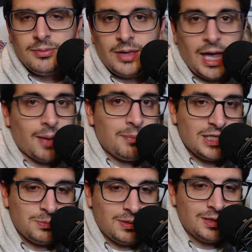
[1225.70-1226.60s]
Cam
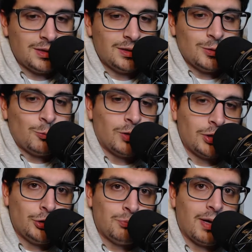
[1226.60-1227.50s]
has been one
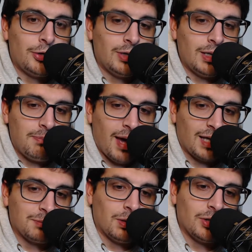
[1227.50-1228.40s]
of your better
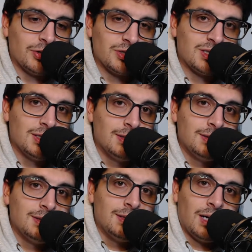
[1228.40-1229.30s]
impact players
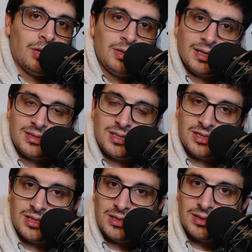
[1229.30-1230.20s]
on the Knicks
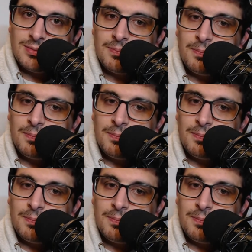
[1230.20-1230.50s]
this season.